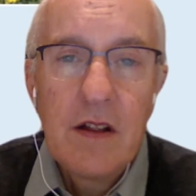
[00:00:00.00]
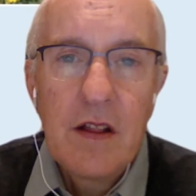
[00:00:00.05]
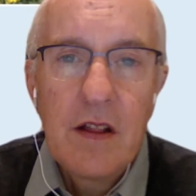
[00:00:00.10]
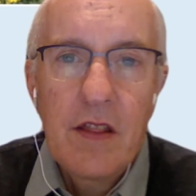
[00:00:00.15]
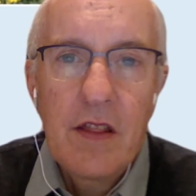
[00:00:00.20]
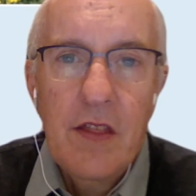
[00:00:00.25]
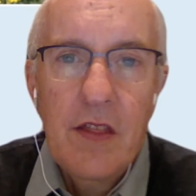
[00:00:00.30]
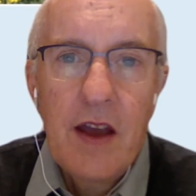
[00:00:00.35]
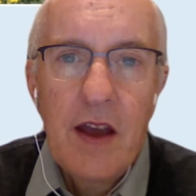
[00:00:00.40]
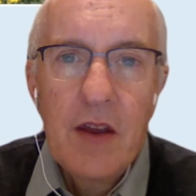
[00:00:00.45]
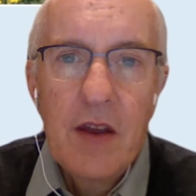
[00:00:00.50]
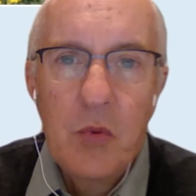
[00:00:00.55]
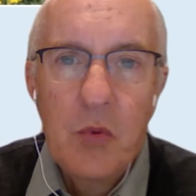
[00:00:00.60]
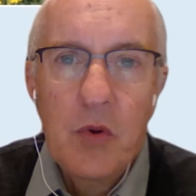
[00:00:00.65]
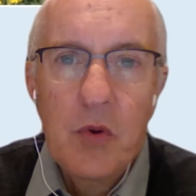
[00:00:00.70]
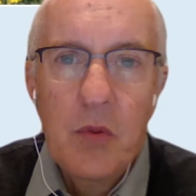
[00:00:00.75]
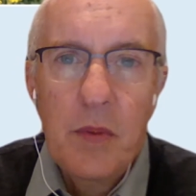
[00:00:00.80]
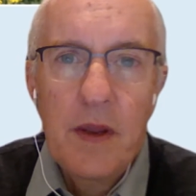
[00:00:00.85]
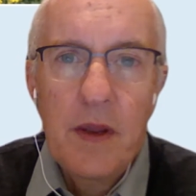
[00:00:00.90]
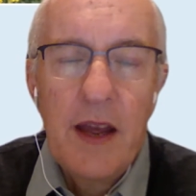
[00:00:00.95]
they
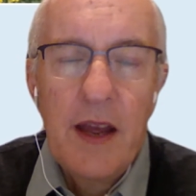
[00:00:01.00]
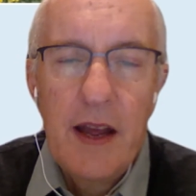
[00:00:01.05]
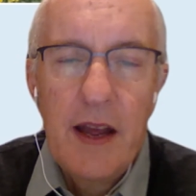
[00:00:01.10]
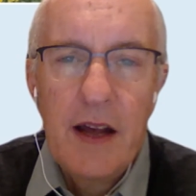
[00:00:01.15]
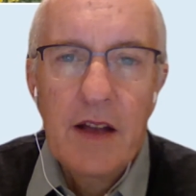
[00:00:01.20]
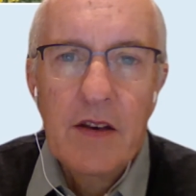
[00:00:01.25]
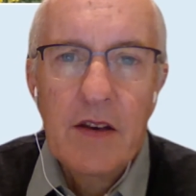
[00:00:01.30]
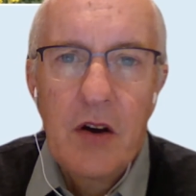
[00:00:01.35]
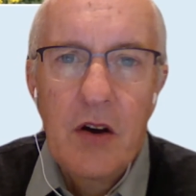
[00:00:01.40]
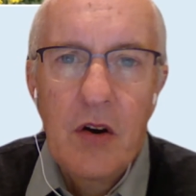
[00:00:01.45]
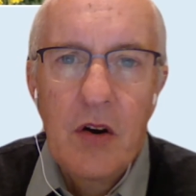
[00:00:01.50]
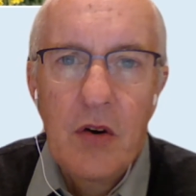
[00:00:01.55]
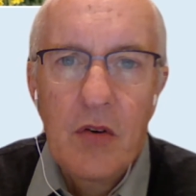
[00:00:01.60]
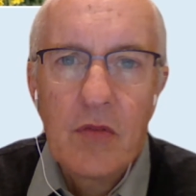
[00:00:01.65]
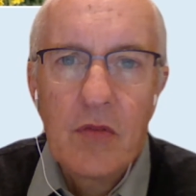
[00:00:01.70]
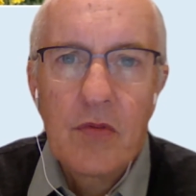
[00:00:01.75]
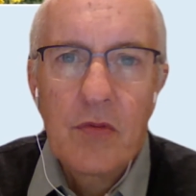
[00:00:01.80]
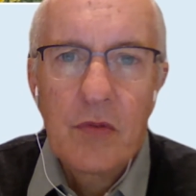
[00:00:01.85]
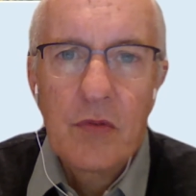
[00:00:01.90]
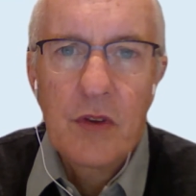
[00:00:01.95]
will be out
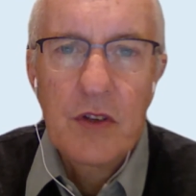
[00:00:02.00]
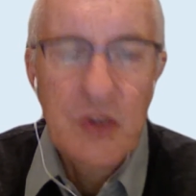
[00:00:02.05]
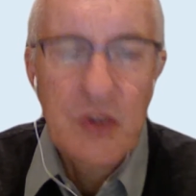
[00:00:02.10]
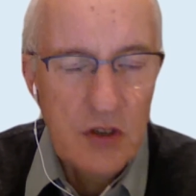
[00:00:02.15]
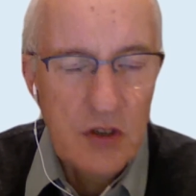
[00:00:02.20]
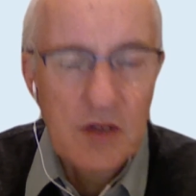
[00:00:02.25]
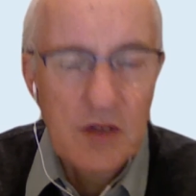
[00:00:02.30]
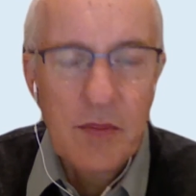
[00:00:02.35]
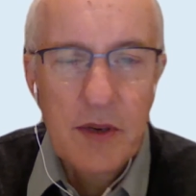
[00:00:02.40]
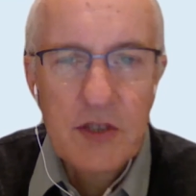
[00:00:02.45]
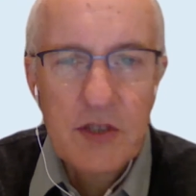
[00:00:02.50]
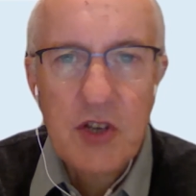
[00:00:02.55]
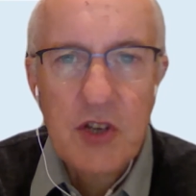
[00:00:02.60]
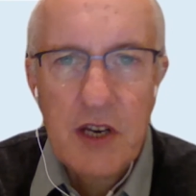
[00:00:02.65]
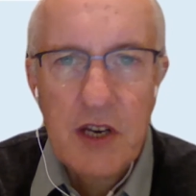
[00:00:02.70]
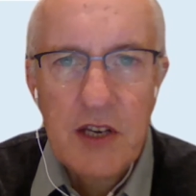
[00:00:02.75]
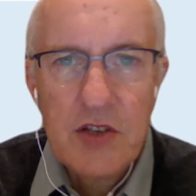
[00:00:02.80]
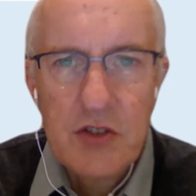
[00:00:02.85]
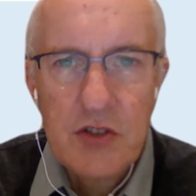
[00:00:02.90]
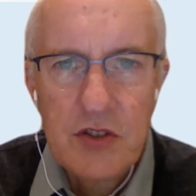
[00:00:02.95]
of internal combustion
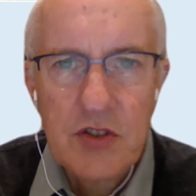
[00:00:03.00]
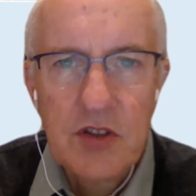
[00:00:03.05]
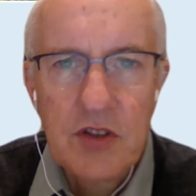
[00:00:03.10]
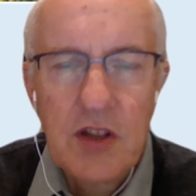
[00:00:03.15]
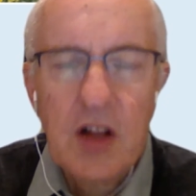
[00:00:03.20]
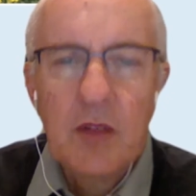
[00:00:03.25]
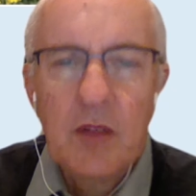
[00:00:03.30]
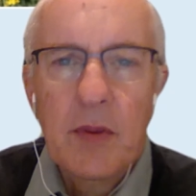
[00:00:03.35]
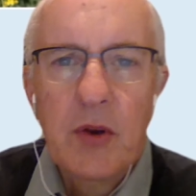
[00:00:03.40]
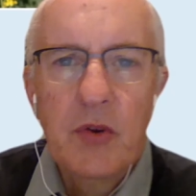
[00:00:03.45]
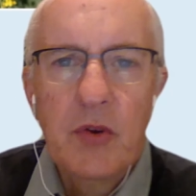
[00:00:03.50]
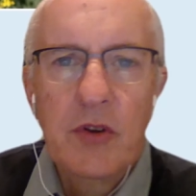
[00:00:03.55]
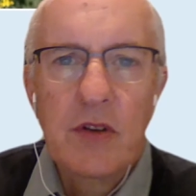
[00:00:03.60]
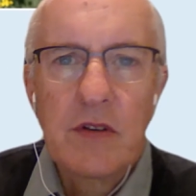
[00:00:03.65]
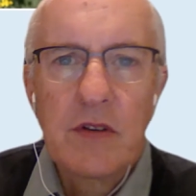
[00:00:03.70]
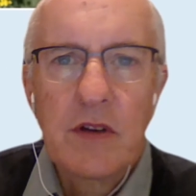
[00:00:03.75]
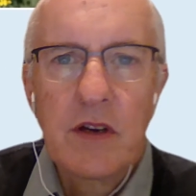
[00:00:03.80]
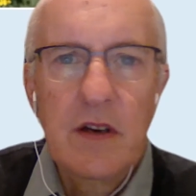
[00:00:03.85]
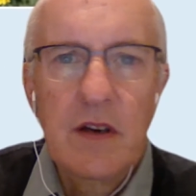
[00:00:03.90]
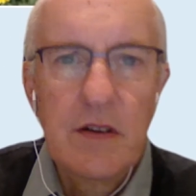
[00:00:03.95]
engines and they'll be
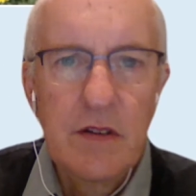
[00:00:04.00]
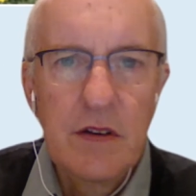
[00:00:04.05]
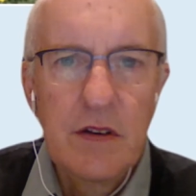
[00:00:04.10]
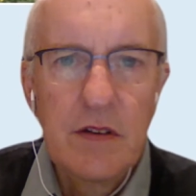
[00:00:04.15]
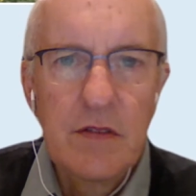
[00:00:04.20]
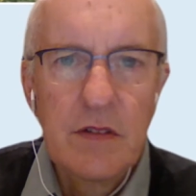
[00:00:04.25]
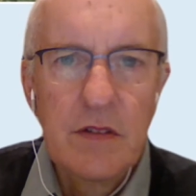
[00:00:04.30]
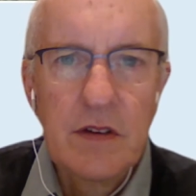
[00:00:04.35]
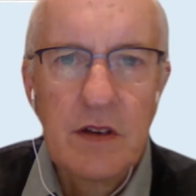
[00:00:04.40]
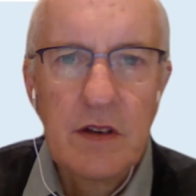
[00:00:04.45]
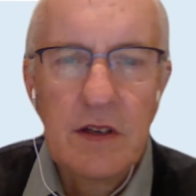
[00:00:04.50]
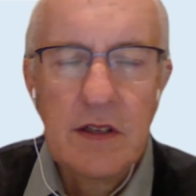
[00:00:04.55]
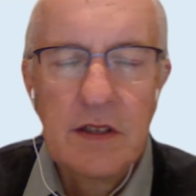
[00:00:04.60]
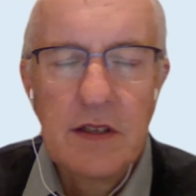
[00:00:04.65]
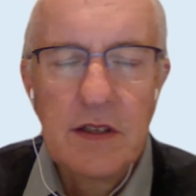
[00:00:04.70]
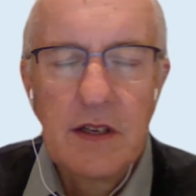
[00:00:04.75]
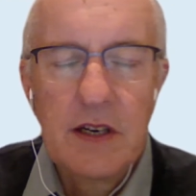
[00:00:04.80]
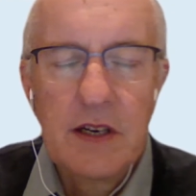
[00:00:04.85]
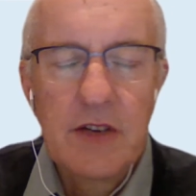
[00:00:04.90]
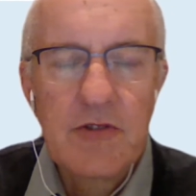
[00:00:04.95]
looking
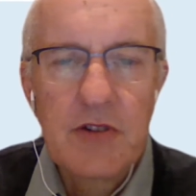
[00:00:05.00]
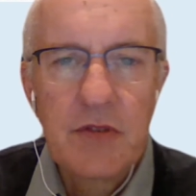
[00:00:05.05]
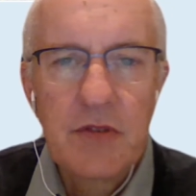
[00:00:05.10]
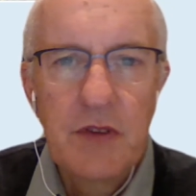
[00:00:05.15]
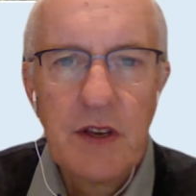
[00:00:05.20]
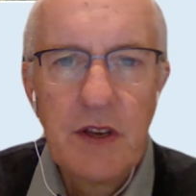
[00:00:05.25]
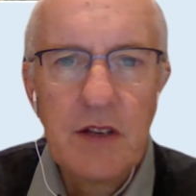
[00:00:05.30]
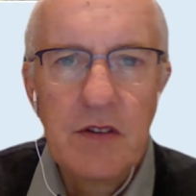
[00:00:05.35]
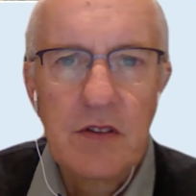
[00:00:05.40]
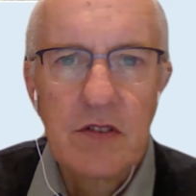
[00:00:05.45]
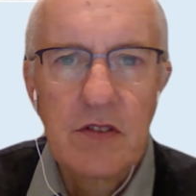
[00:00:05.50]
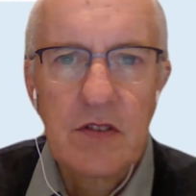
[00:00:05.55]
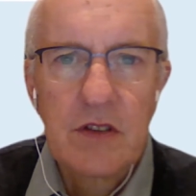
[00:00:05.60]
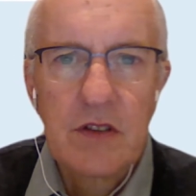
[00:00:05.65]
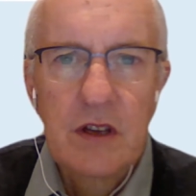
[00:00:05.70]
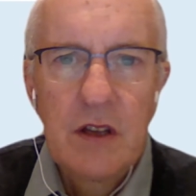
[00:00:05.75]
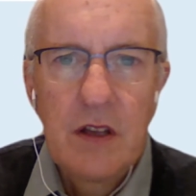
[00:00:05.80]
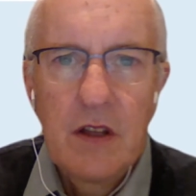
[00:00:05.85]
at electric vehicles.